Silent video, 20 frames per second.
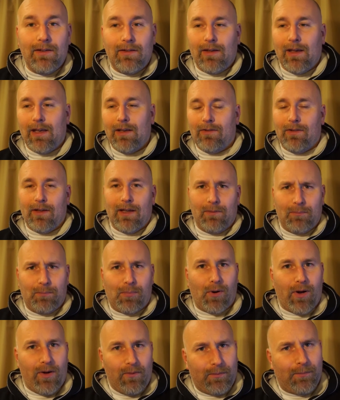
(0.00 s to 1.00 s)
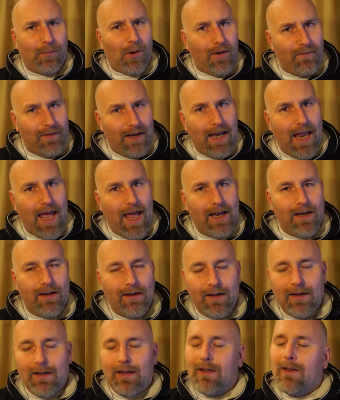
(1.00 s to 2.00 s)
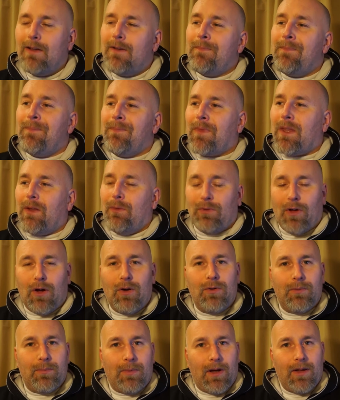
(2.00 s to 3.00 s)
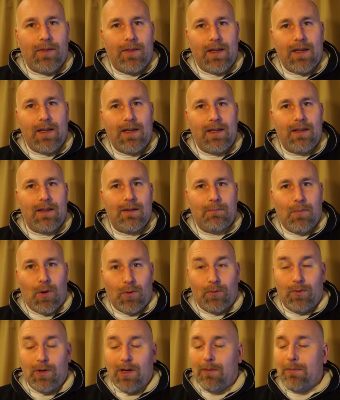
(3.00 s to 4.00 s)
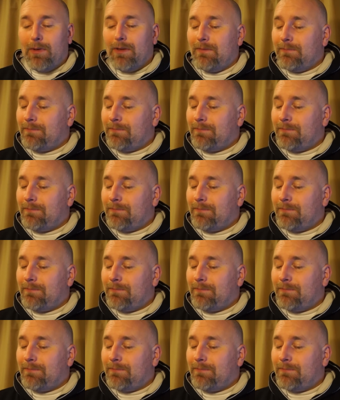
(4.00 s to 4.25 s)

it was private land. It was owned by the model club.